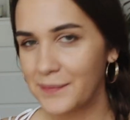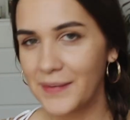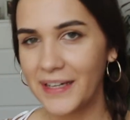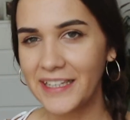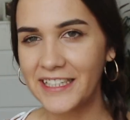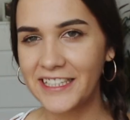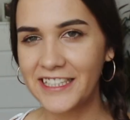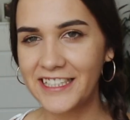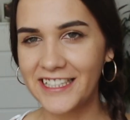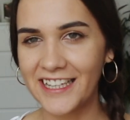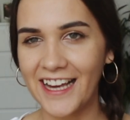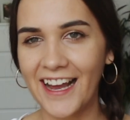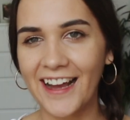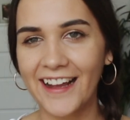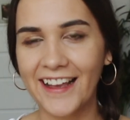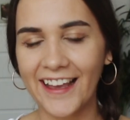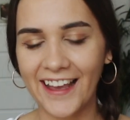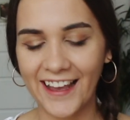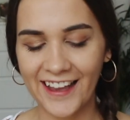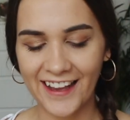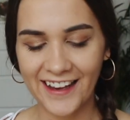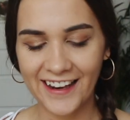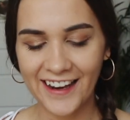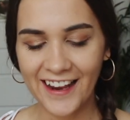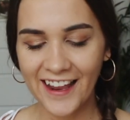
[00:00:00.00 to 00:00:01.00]
my
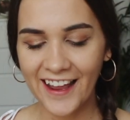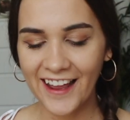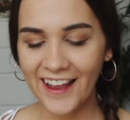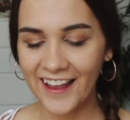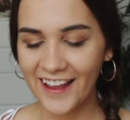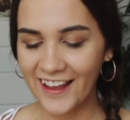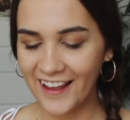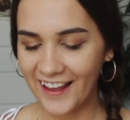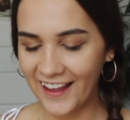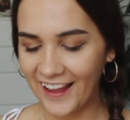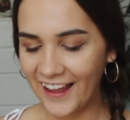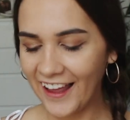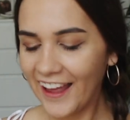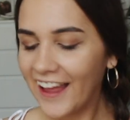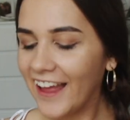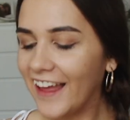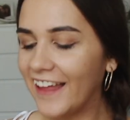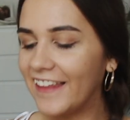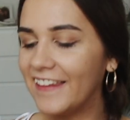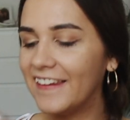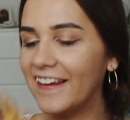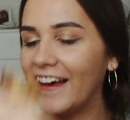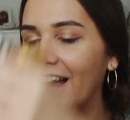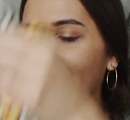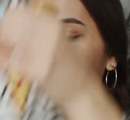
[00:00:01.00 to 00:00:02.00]
jacket,
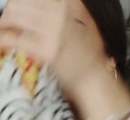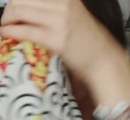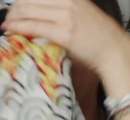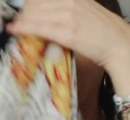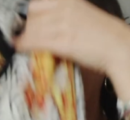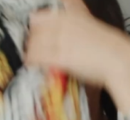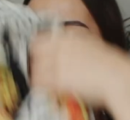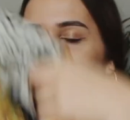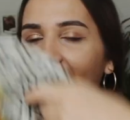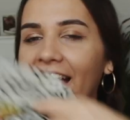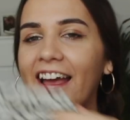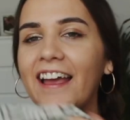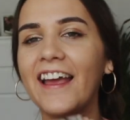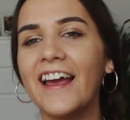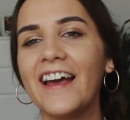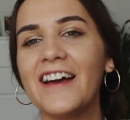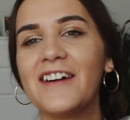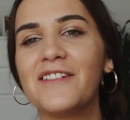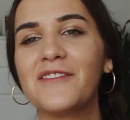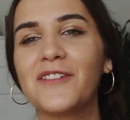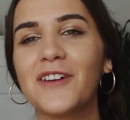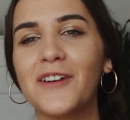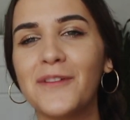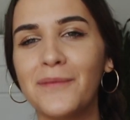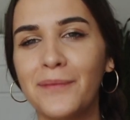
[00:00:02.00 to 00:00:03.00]
and I
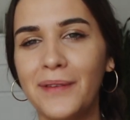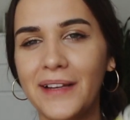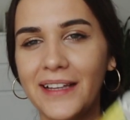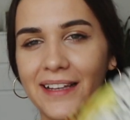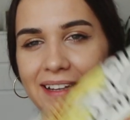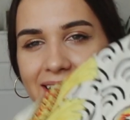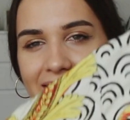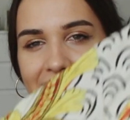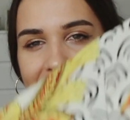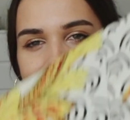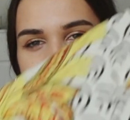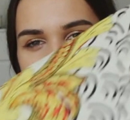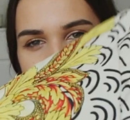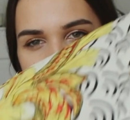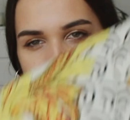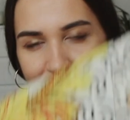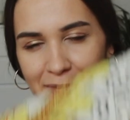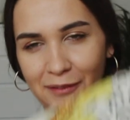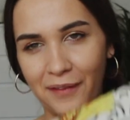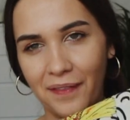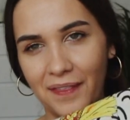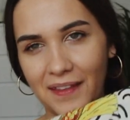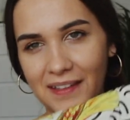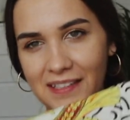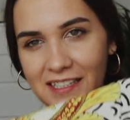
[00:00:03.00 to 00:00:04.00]
am completely in
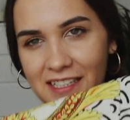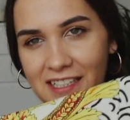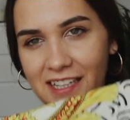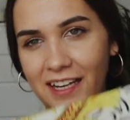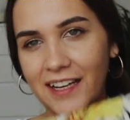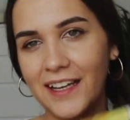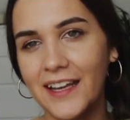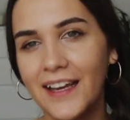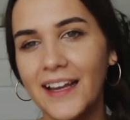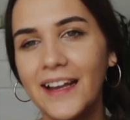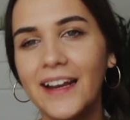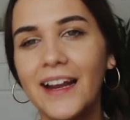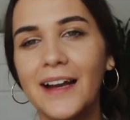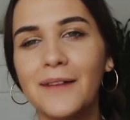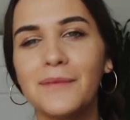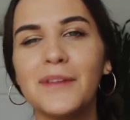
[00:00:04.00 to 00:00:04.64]
love with this jacket.